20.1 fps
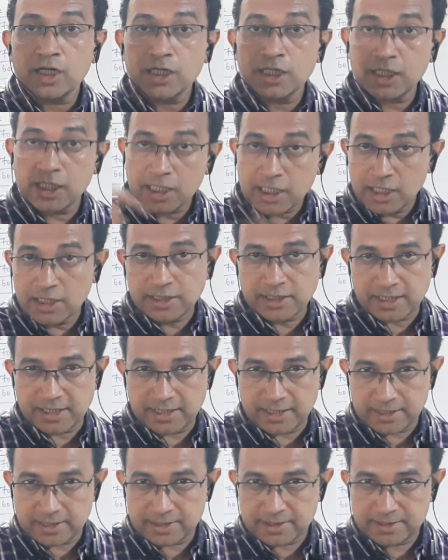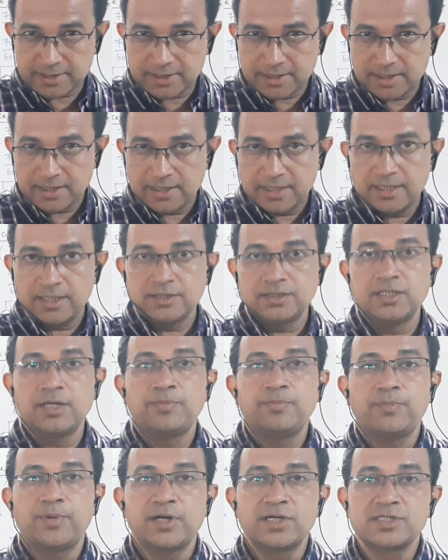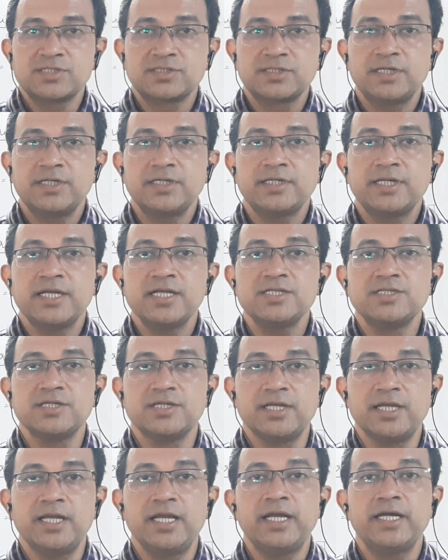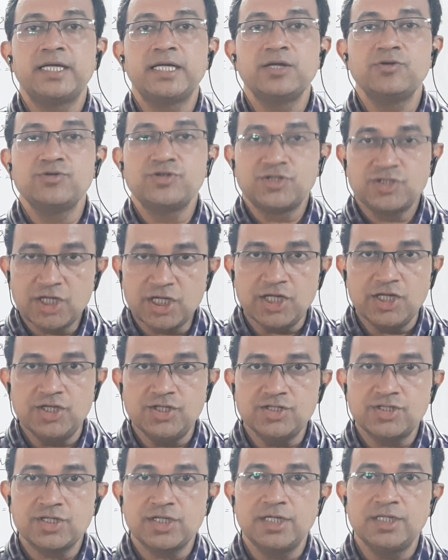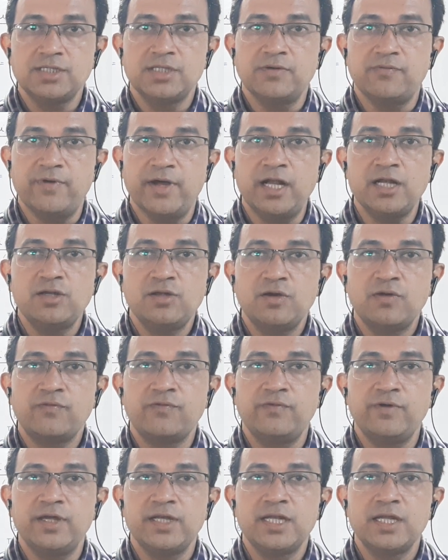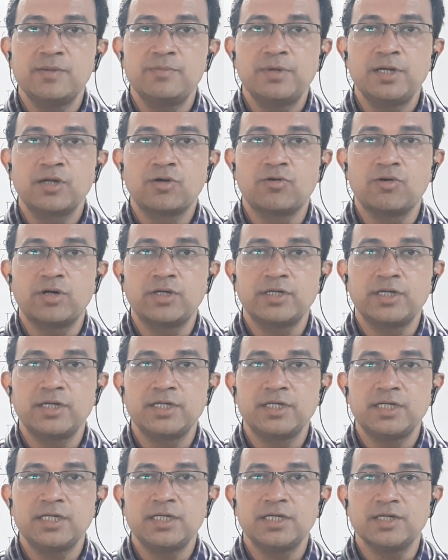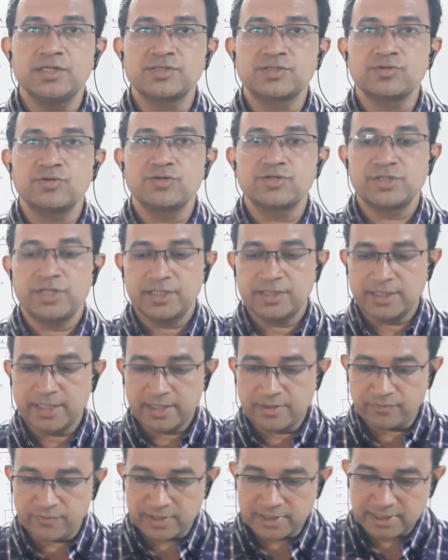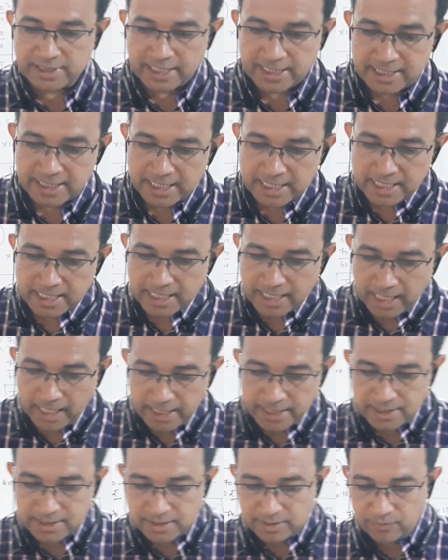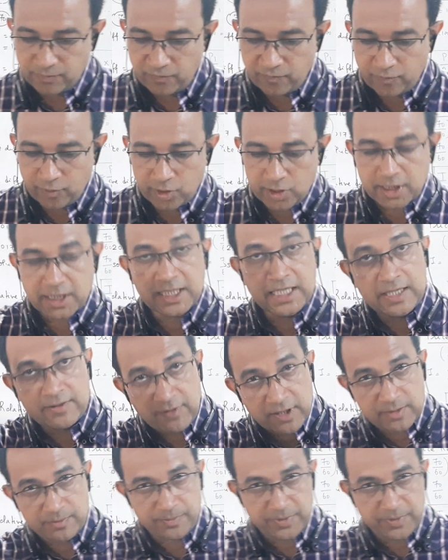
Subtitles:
current year, the percentage relative change in the value of variable quantity associated with an item for given